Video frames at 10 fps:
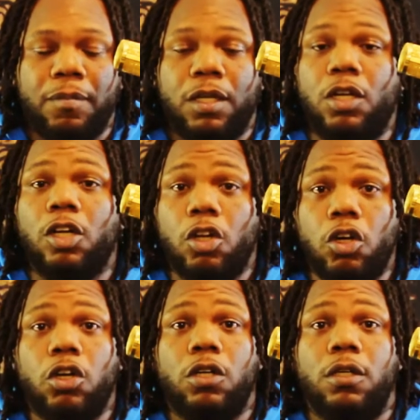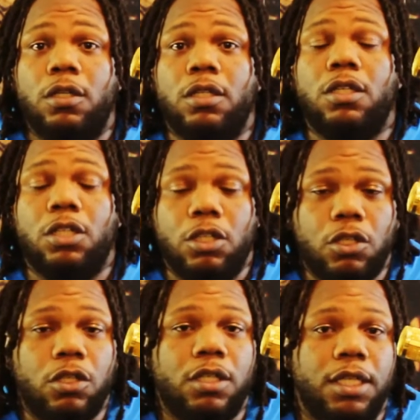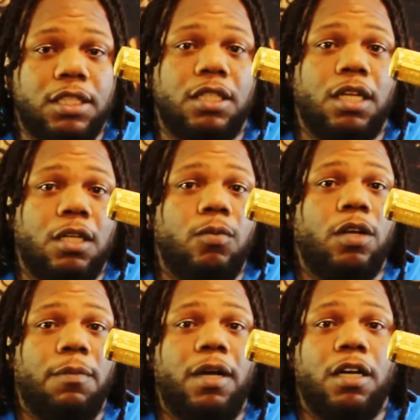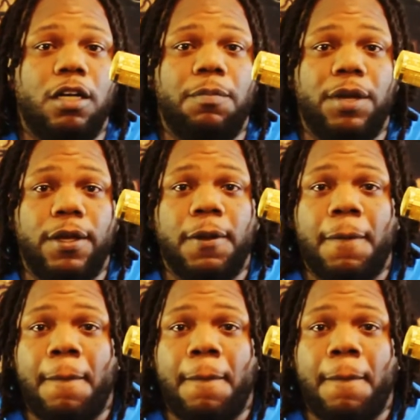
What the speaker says: Galore, that's another one of my good men.